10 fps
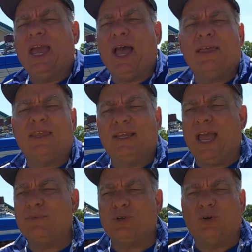The
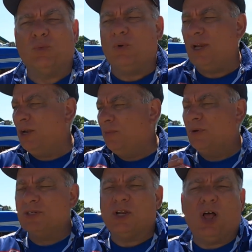gaps are
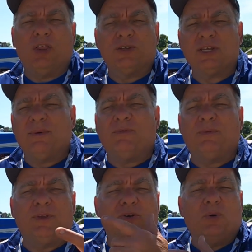100% all the same,
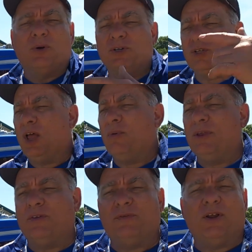from the doors all the way
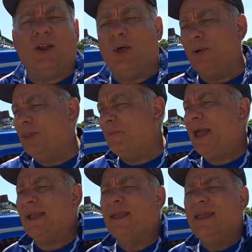to the front, all the way to the
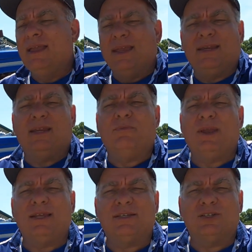back. He did an
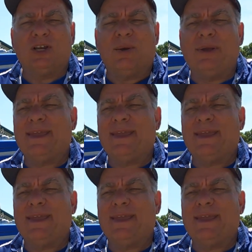amazing job.